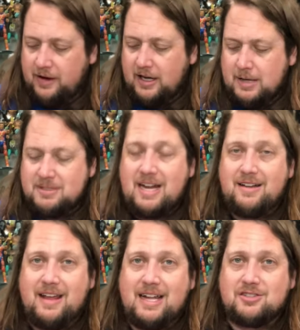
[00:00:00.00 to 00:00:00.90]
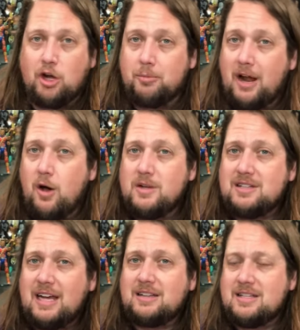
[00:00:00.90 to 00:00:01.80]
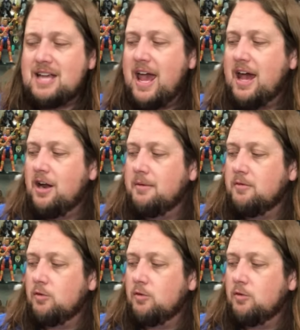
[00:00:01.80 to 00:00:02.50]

And it comes down to the head sculpt. I always like this head on